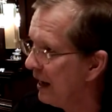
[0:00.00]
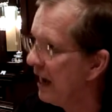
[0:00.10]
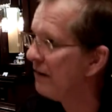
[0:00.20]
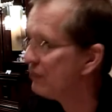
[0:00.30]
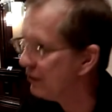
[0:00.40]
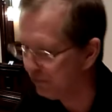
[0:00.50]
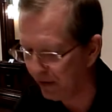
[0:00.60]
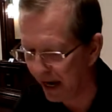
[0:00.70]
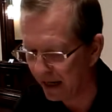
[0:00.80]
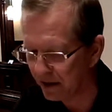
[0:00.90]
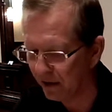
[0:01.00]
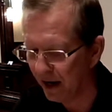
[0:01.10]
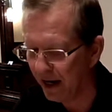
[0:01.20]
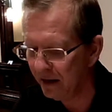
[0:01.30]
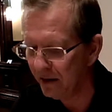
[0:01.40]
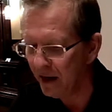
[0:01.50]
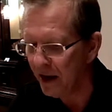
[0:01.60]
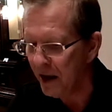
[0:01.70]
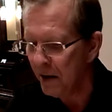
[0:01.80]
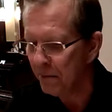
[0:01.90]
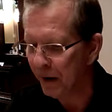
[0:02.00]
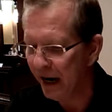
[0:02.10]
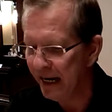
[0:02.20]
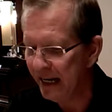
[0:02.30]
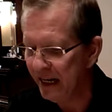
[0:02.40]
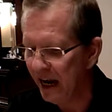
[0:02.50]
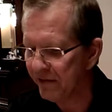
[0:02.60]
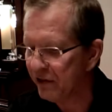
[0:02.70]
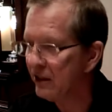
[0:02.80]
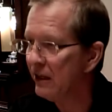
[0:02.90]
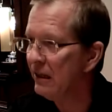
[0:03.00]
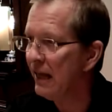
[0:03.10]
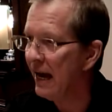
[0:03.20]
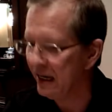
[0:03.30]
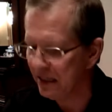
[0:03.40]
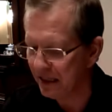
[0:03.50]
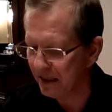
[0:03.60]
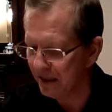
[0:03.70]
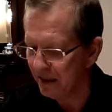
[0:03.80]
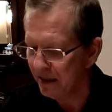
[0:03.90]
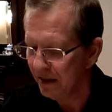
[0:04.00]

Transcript: after the fact, all right? But it nevertheless